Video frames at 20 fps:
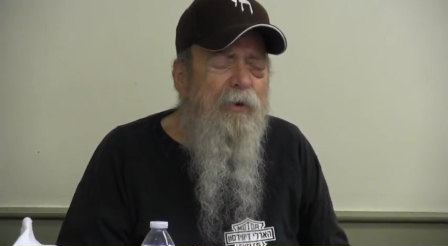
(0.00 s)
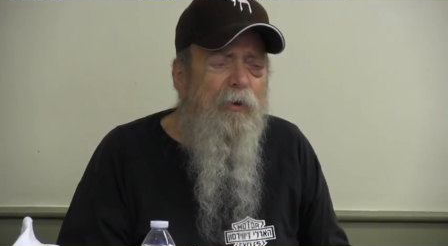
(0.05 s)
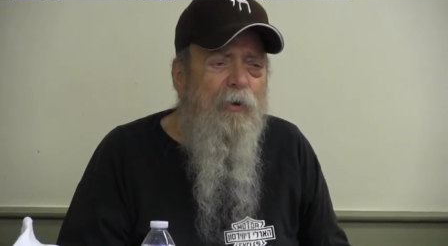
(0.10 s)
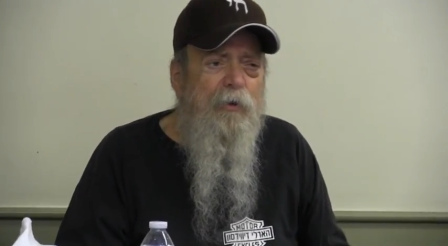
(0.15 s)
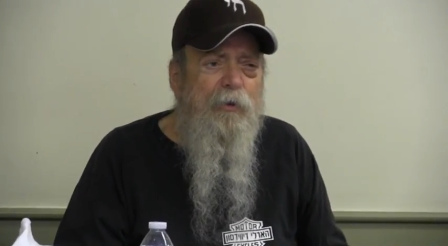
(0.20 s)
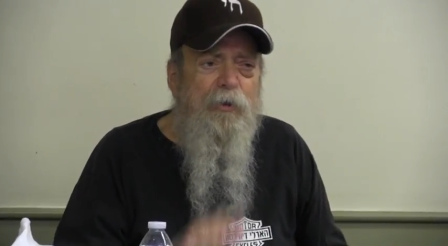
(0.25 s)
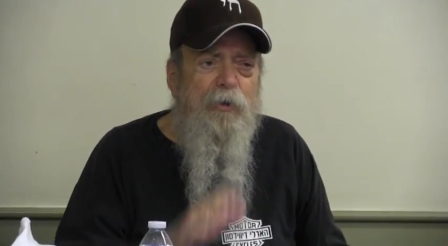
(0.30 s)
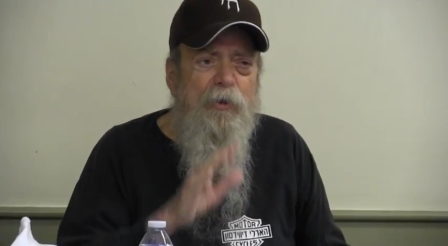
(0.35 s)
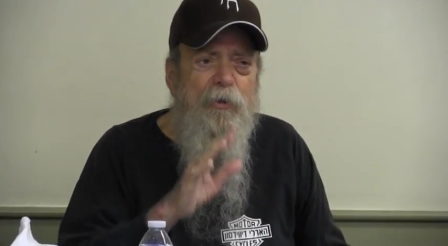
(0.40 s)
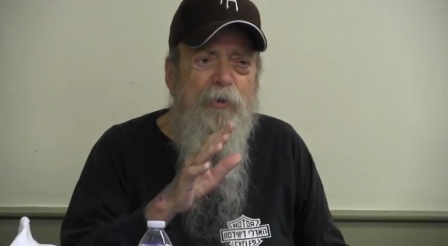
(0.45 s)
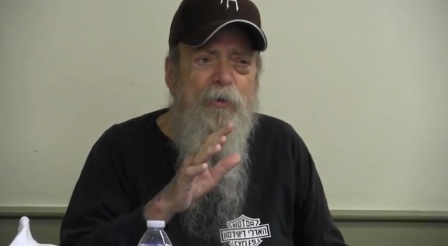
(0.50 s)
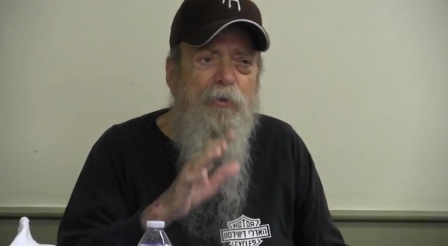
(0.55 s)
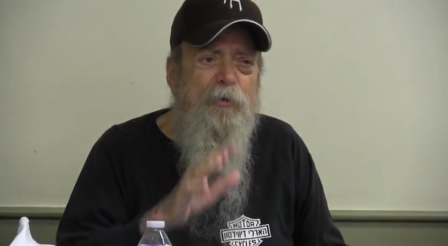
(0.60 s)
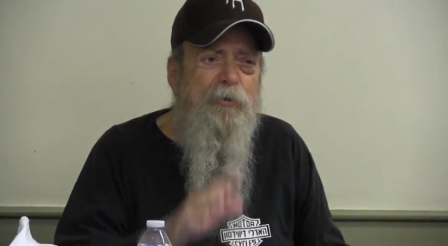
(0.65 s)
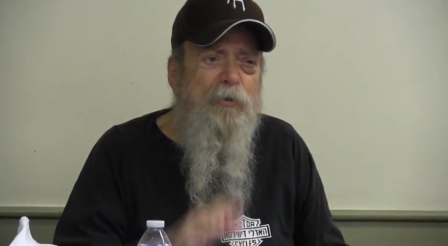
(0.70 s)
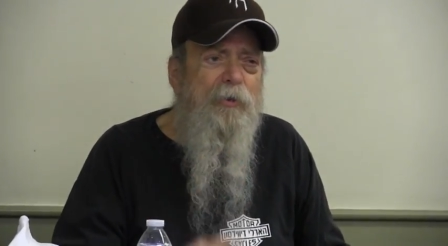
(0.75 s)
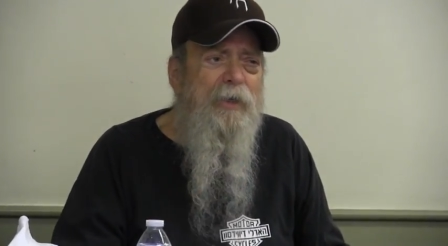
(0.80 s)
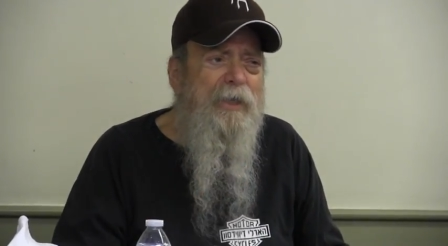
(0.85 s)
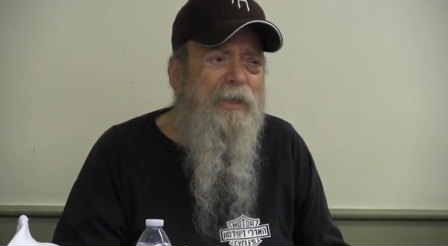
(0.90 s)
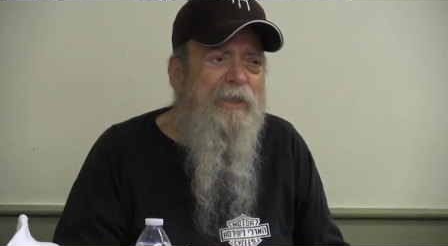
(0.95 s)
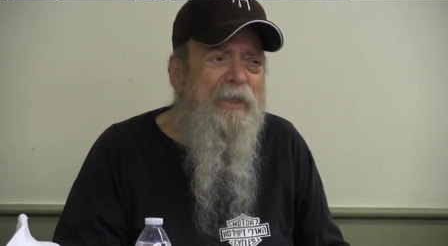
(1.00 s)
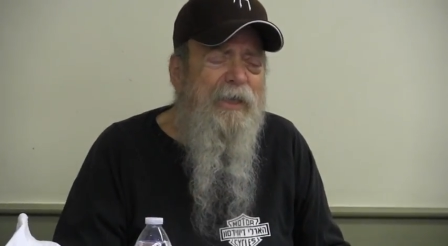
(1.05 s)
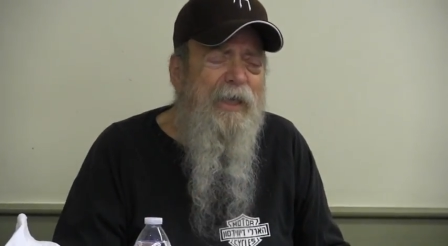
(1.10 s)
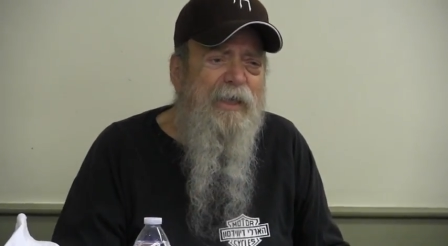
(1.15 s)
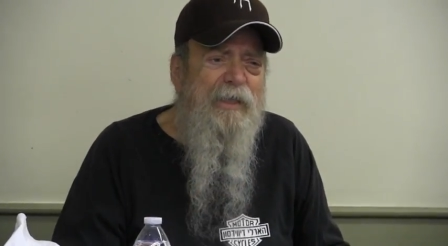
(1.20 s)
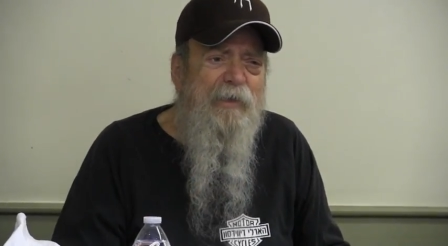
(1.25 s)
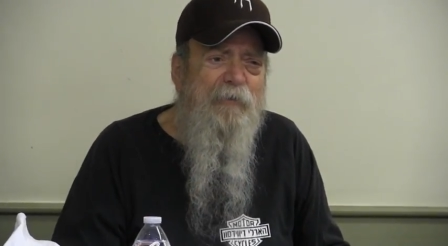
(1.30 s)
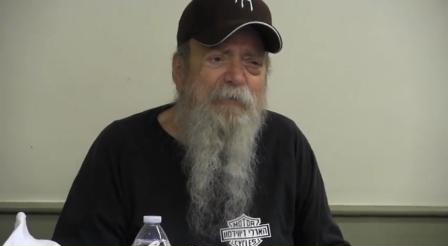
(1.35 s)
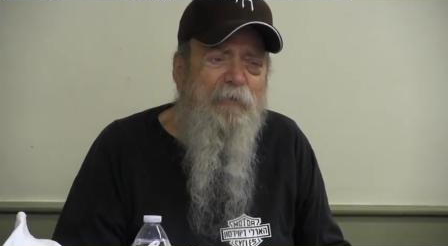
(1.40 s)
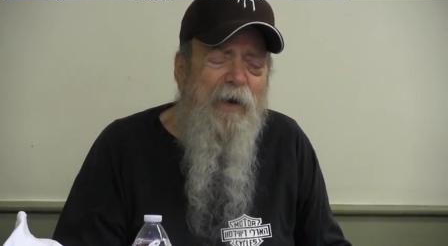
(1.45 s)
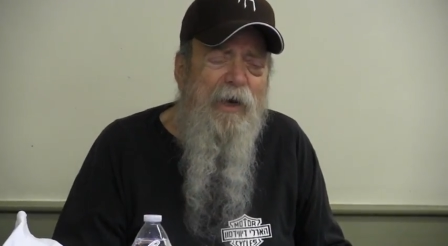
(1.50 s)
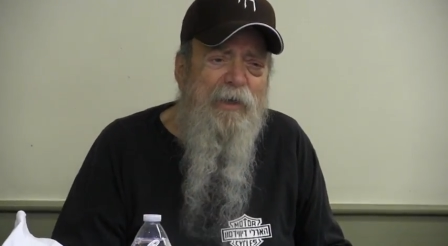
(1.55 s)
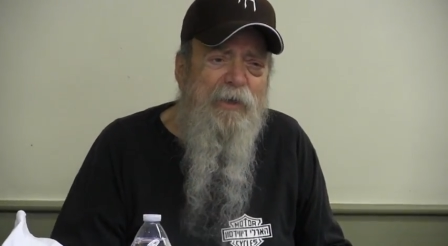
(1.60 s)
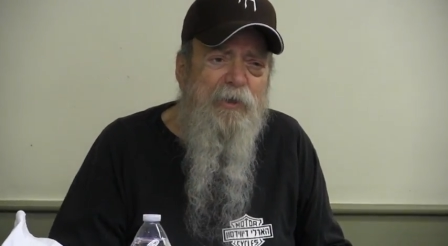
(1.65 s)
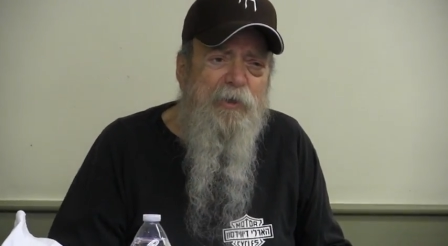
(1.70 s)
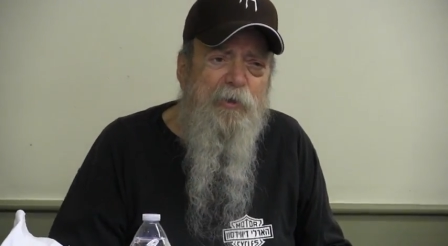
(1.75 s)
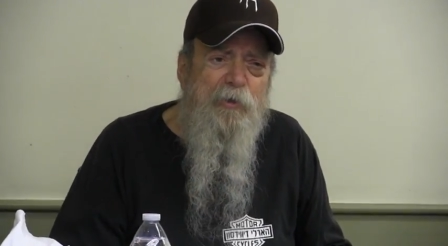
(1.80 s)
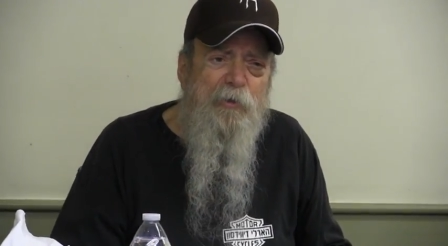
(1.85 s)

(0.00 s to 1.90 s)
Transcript: or you can use your intellect to find a